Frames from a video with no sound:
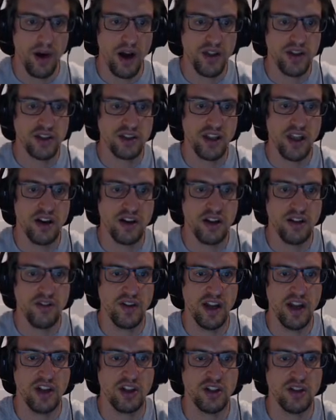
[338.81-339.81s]
the standard
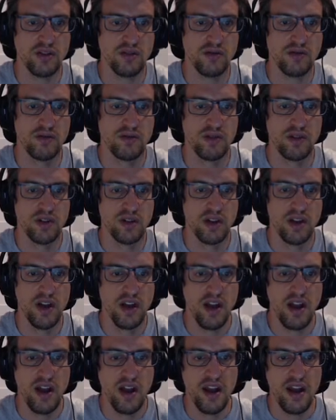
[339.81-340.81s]
deviation.
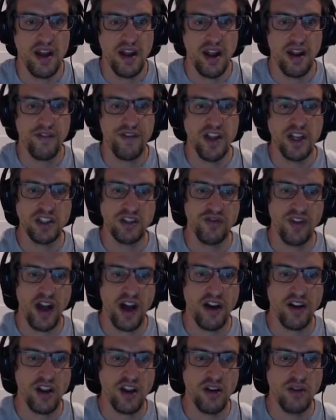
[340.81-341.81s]
If this
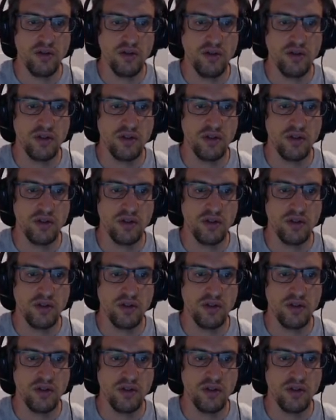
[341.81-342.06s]
value